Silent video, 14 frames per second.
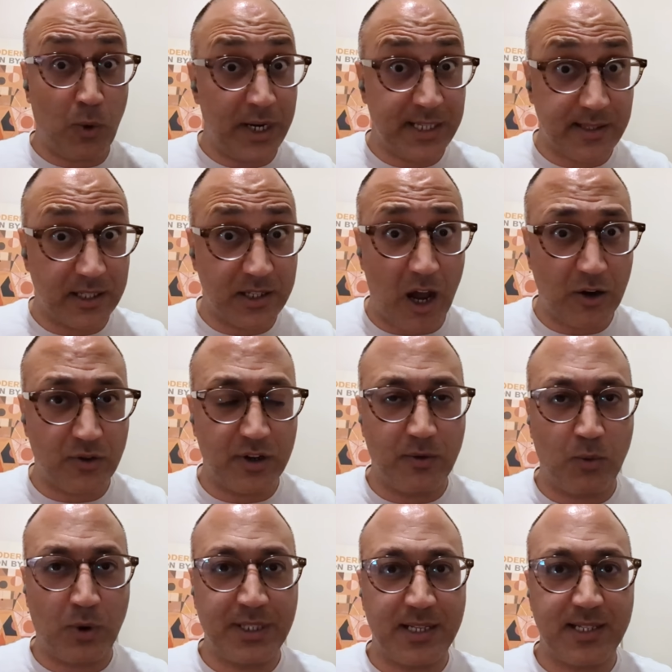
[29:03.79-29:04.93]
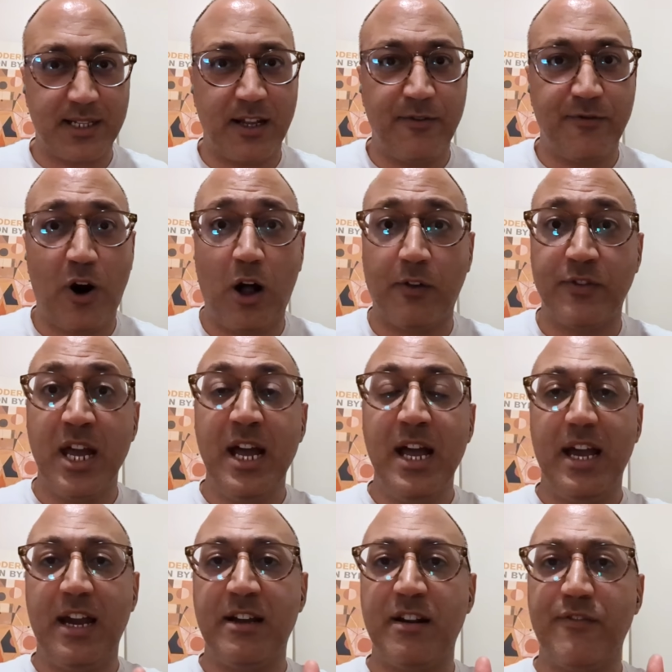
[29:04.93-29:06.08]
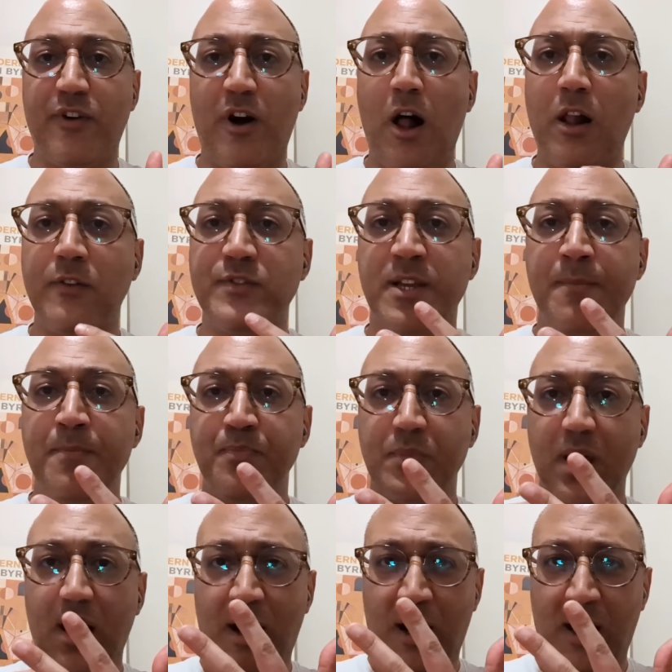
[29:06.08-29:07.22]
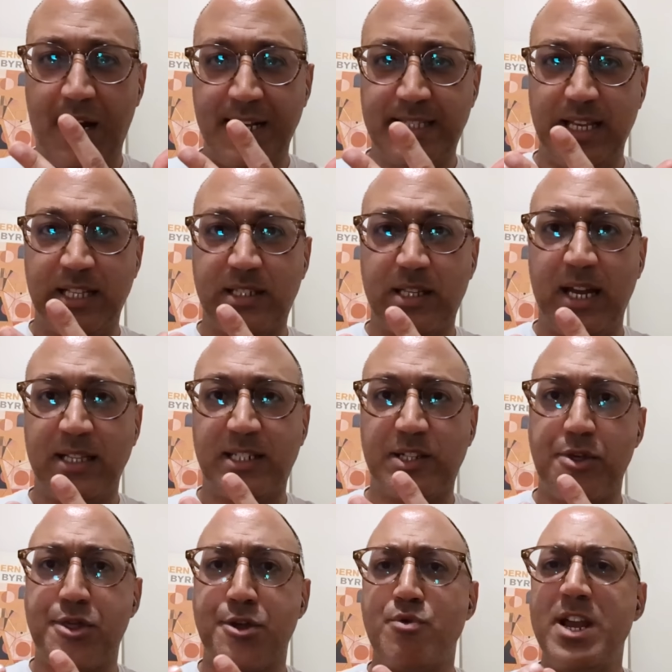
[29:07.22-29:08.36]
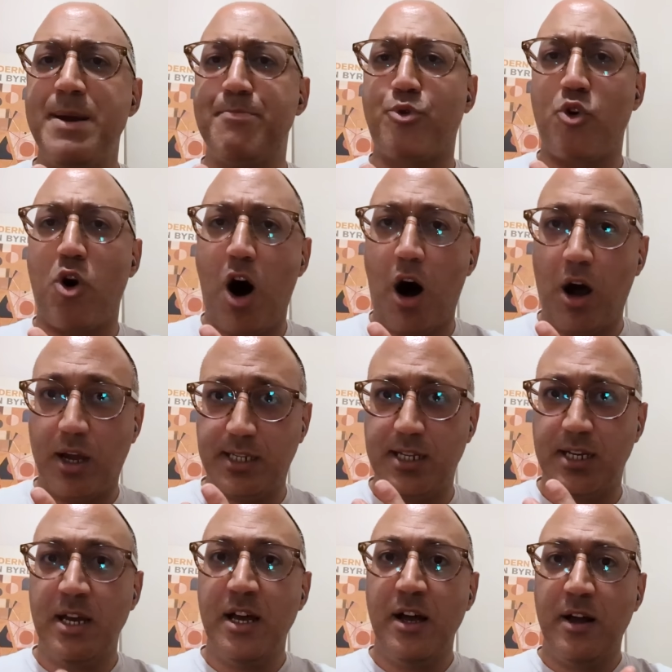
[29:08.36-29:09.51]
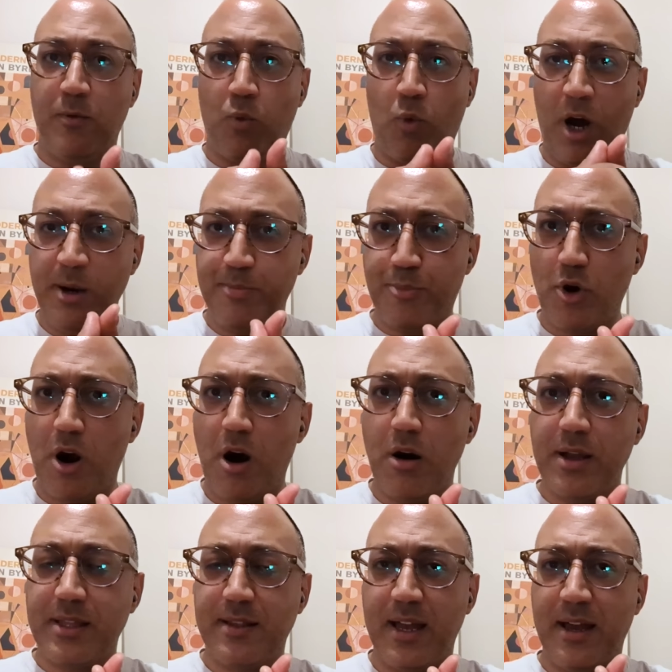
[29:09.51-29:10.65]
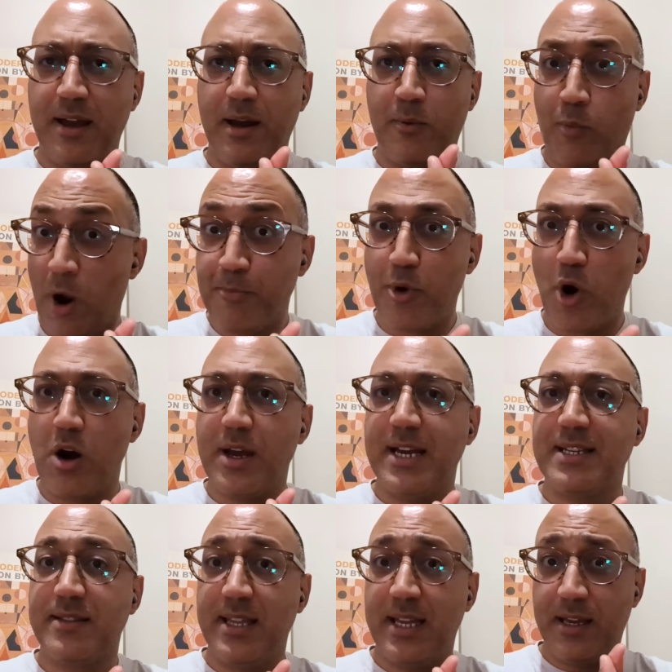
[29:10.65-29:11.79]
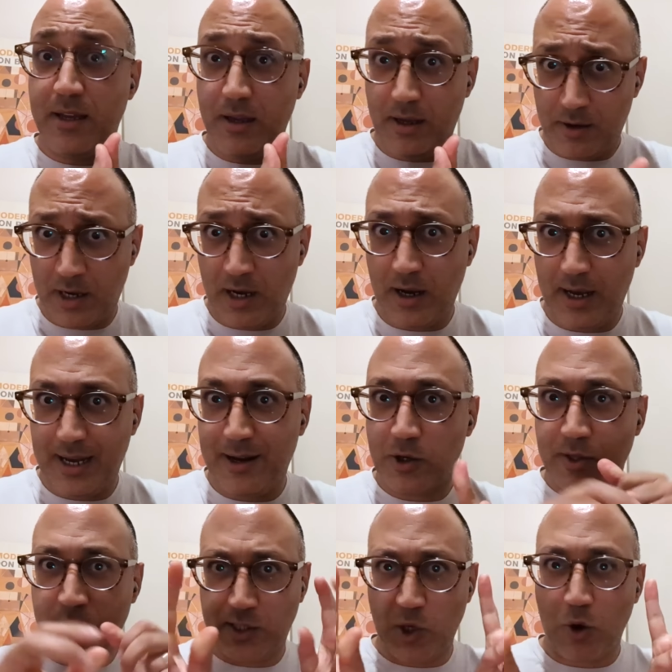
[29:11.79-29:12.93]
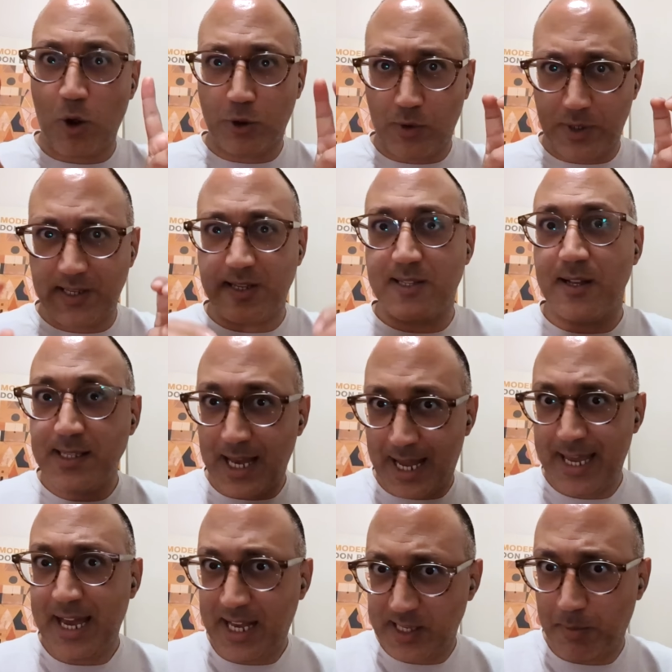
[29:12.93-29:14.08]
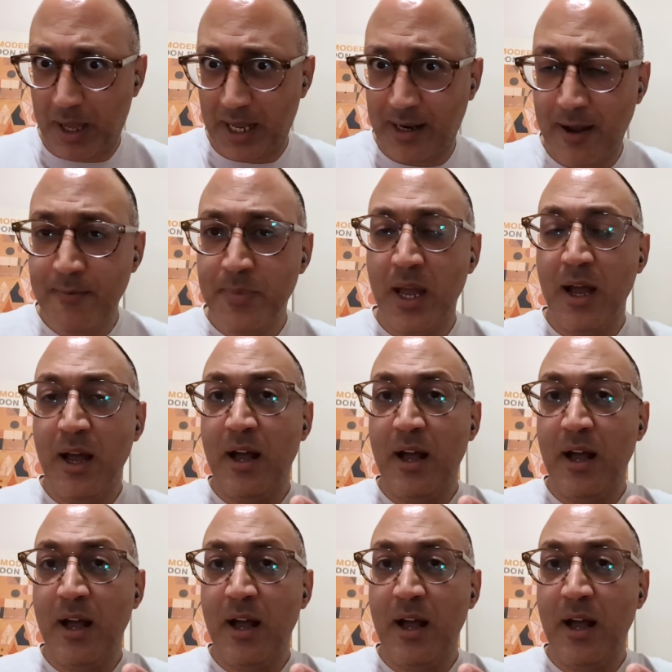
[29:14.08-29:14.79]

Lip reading: What is the doctrine? What does it involve? It involves... It's three-pronged. One prong is the so-called resistance, i.e. Hezbollah.